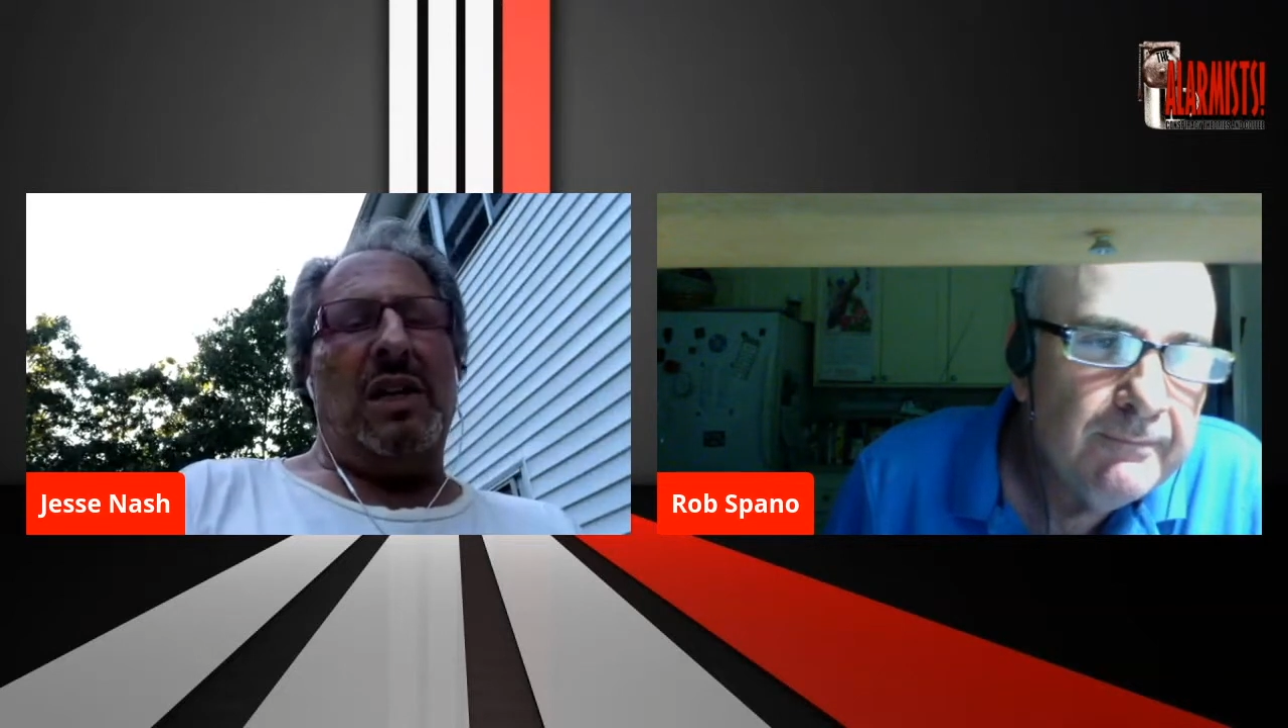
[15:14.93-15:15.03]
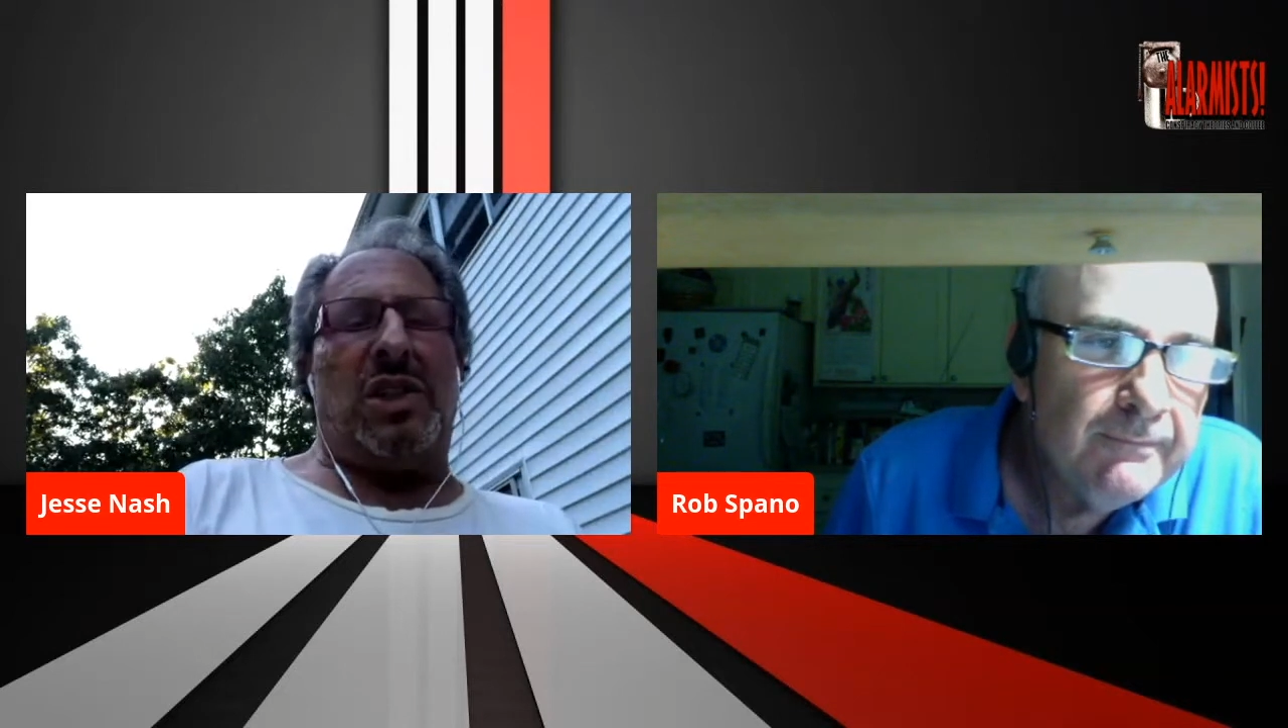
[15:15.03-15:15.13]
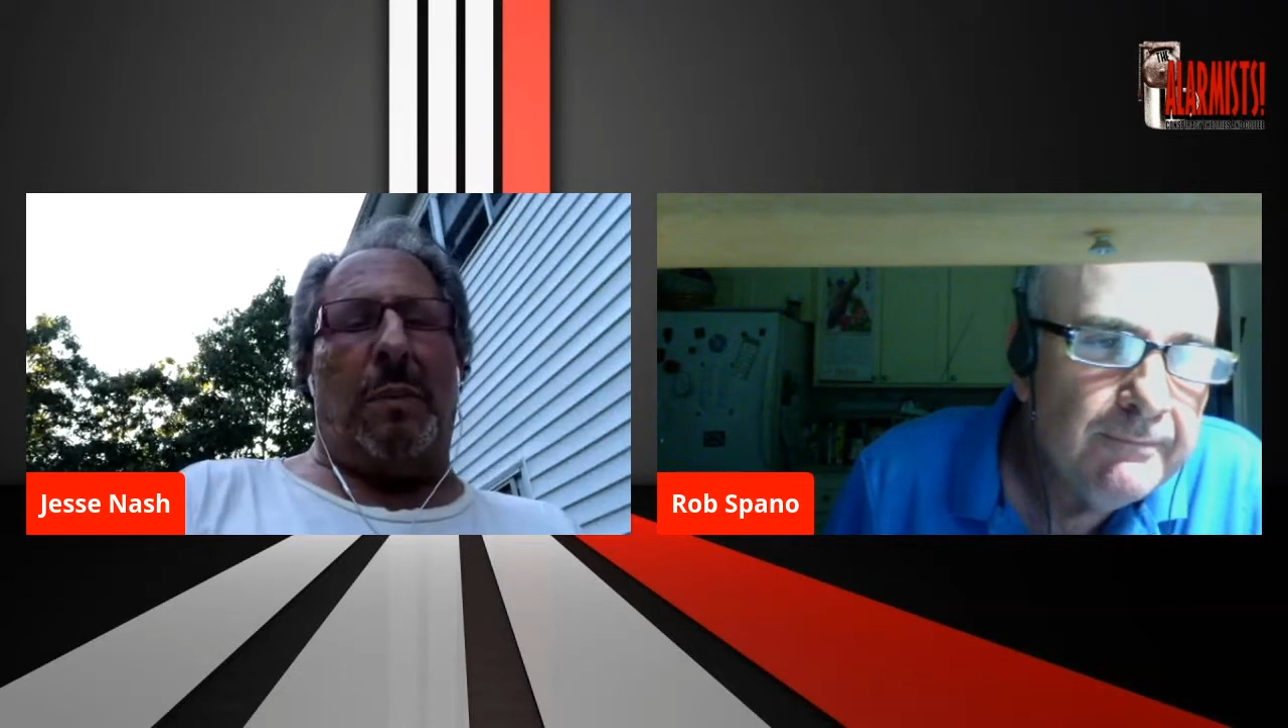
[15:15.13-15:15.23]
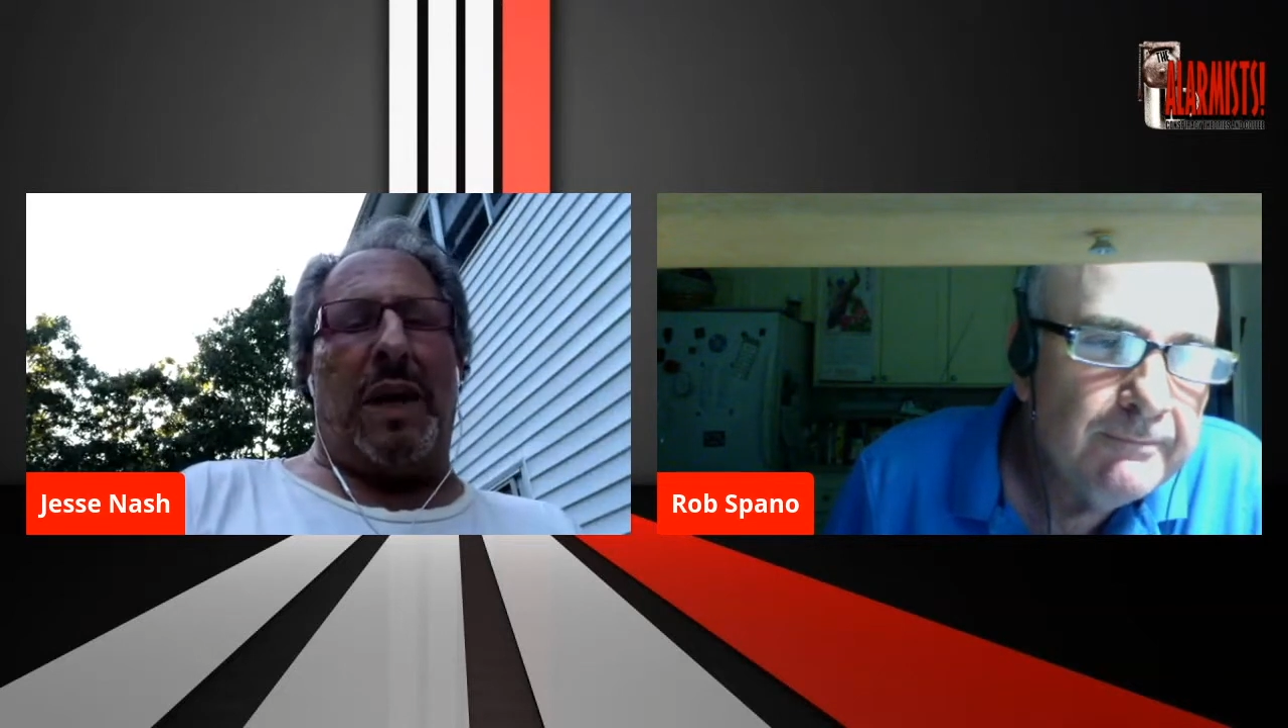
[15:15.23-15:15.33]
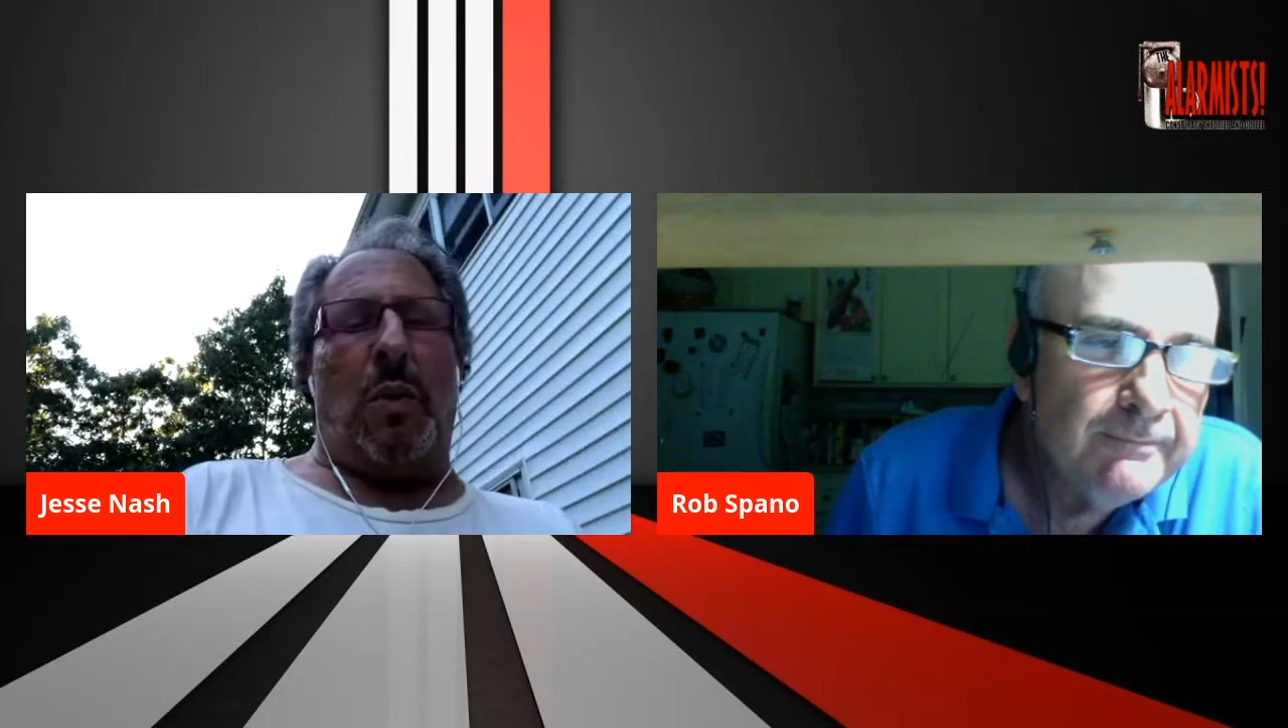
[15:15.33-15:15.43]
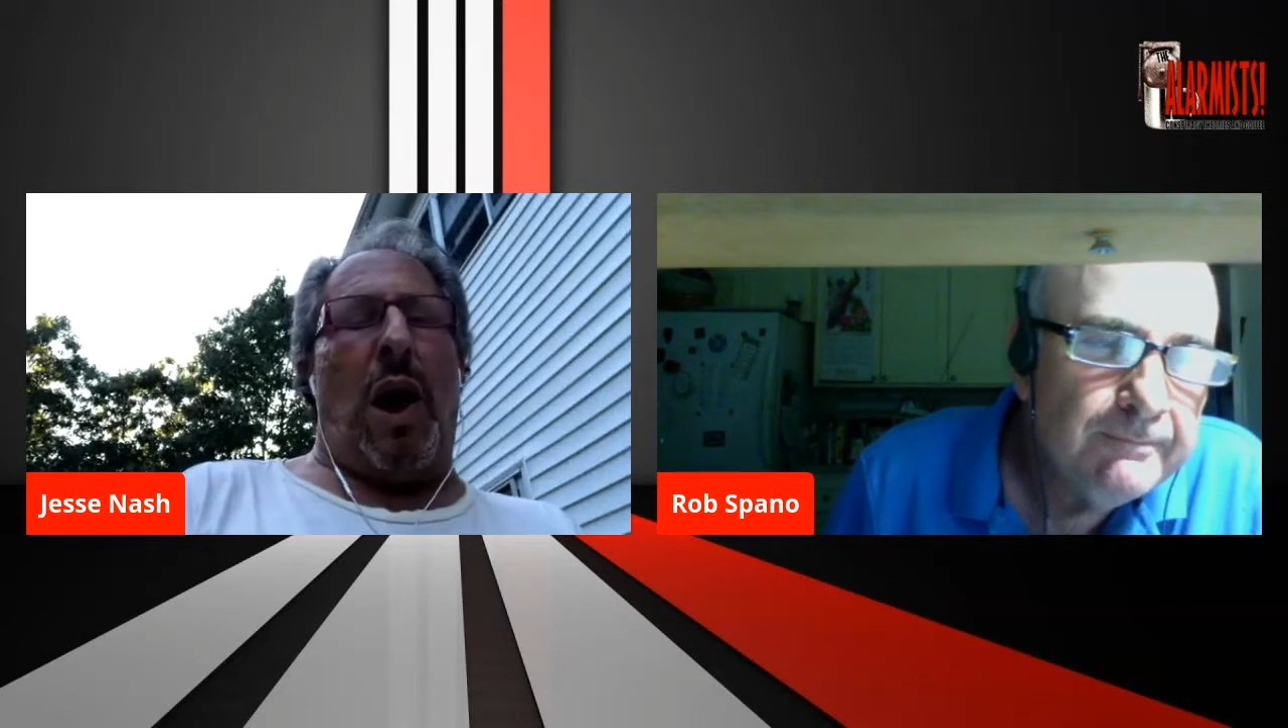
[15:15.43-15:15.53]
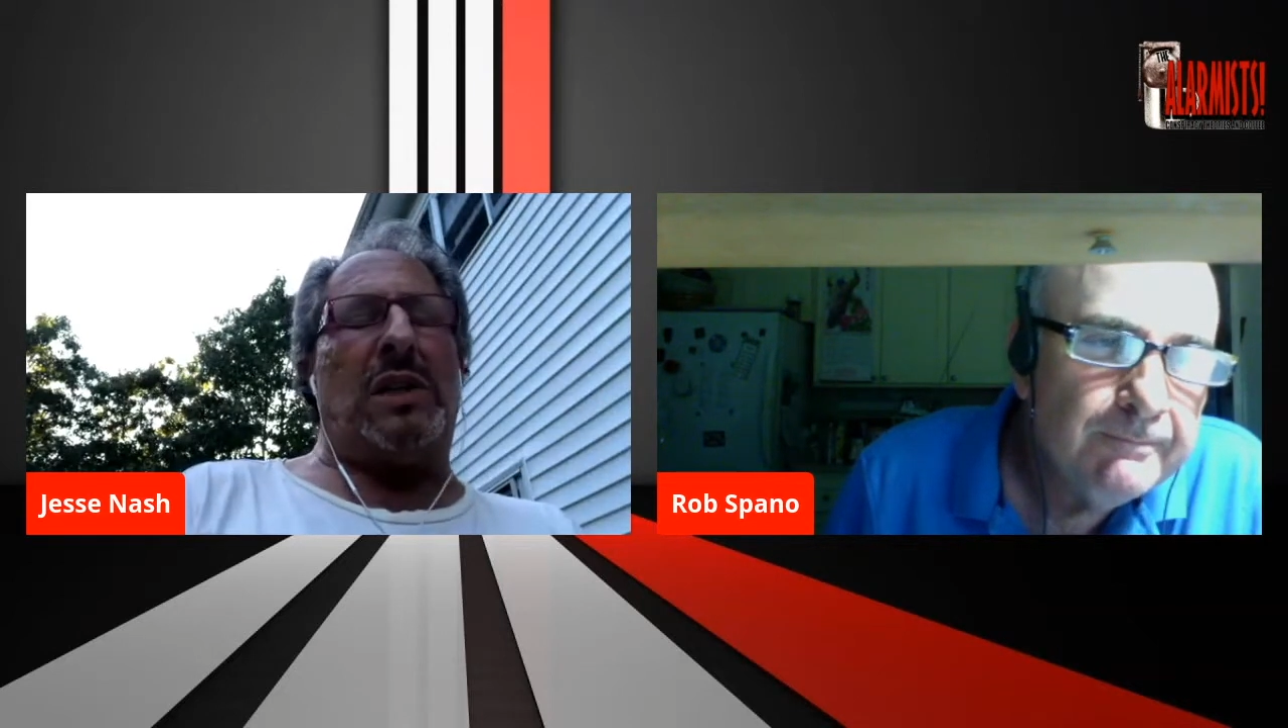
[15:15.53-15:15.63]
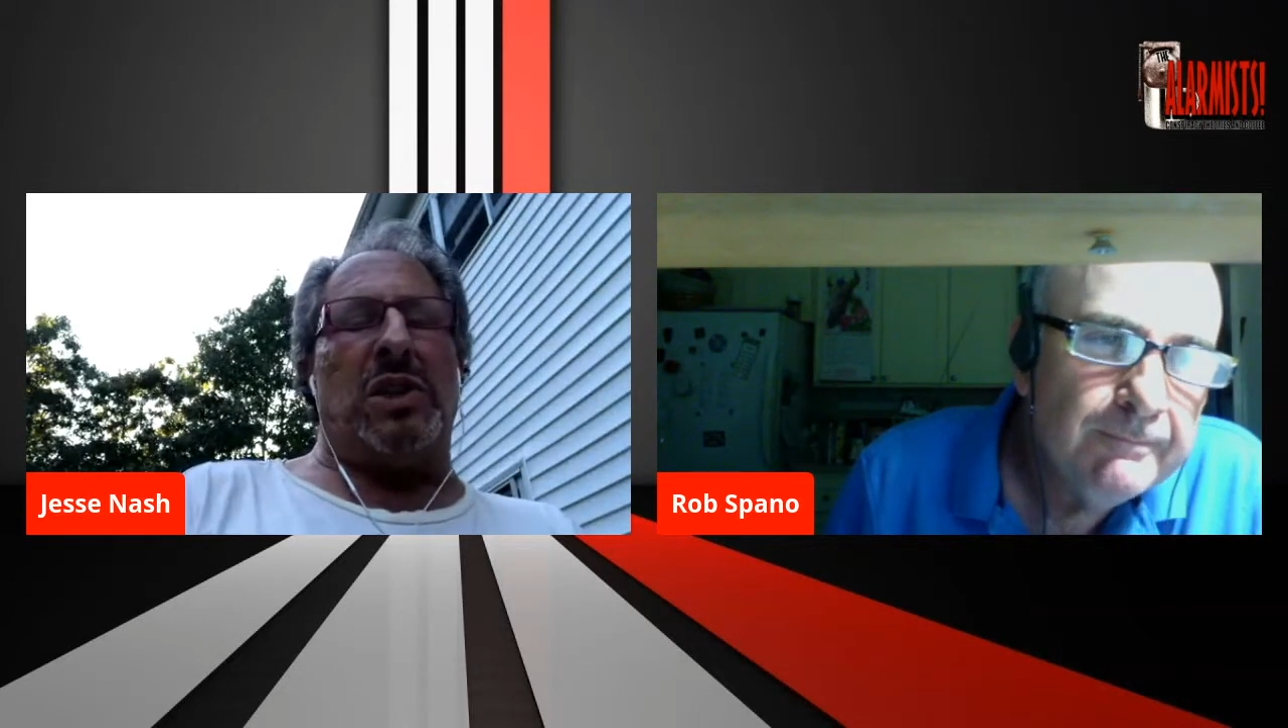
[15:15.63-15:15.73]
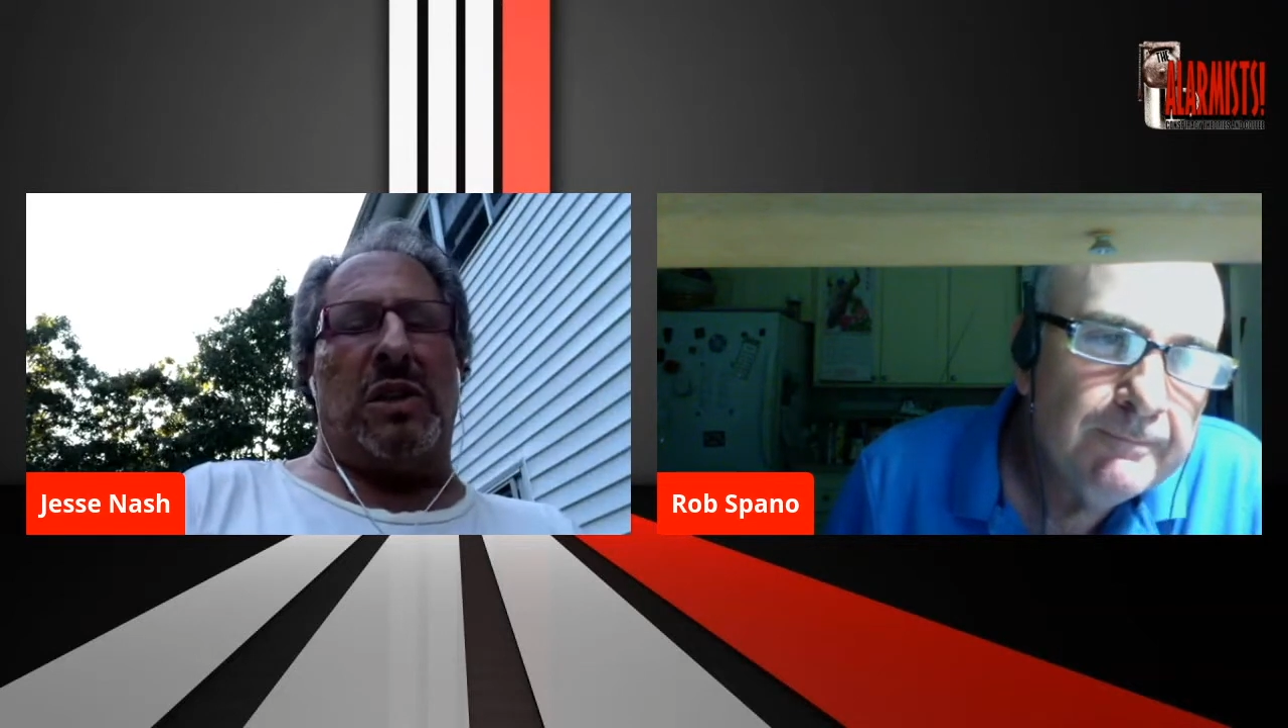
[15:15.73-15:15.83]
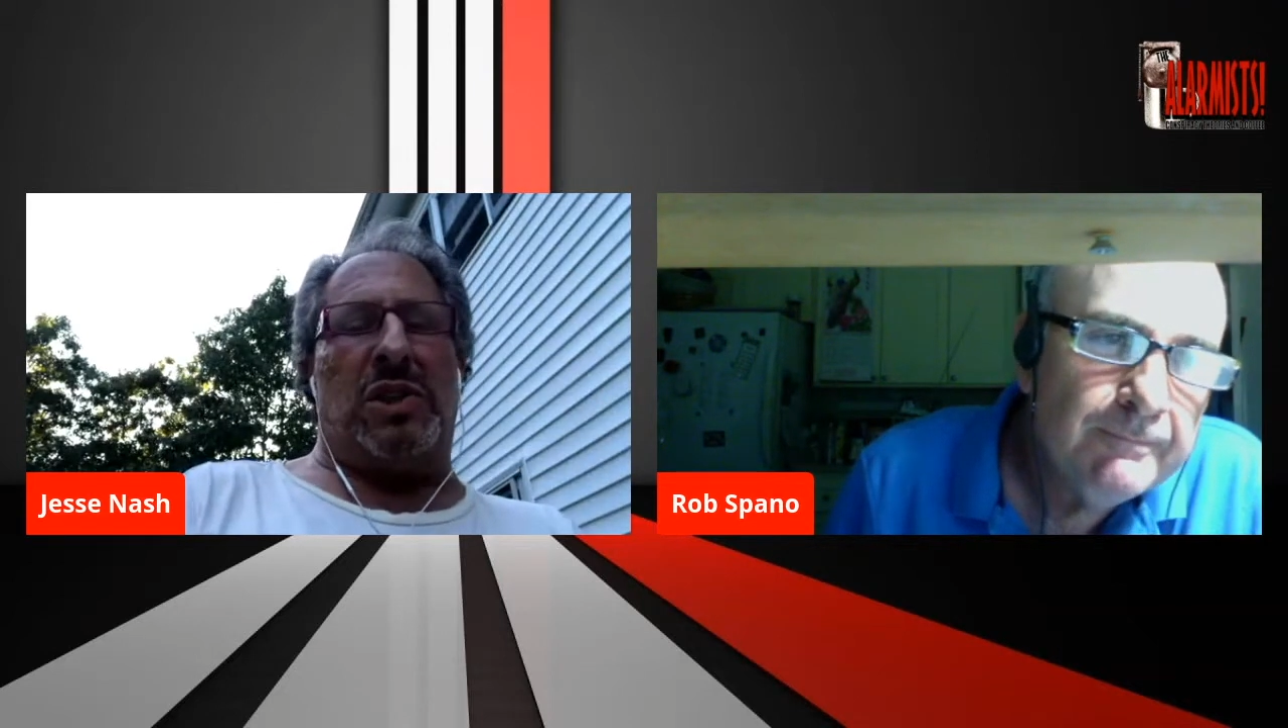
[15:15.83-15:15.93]
somebody
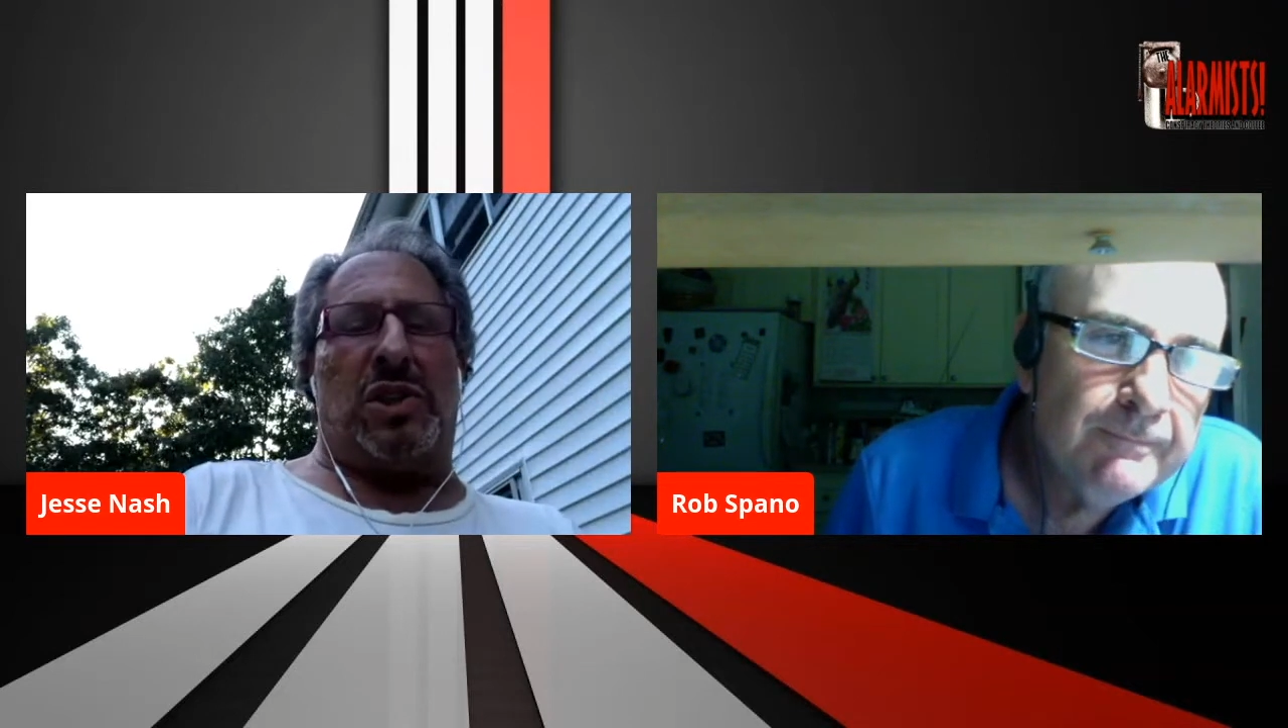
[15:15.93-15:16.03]
watching this